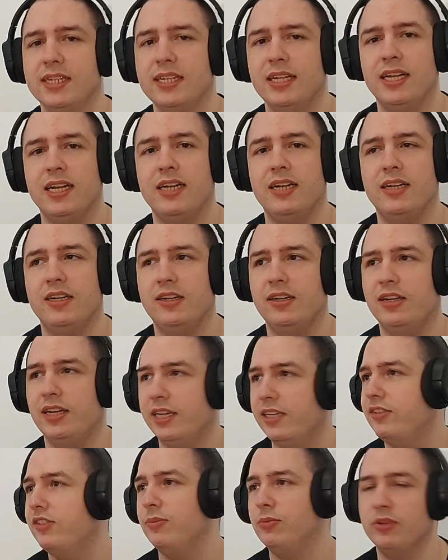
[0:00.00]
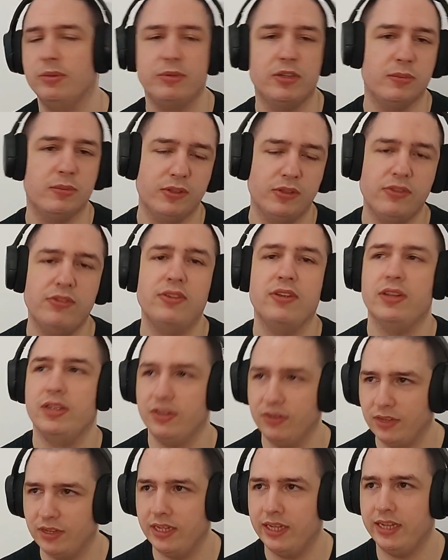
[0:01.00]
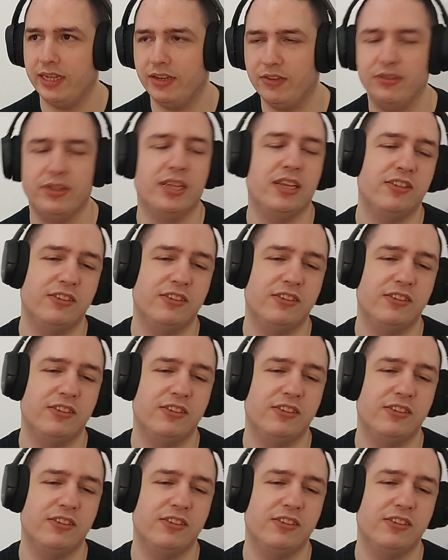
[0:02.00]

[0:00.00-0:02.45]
Uh, like, subscribe, comment, and I'll see you guys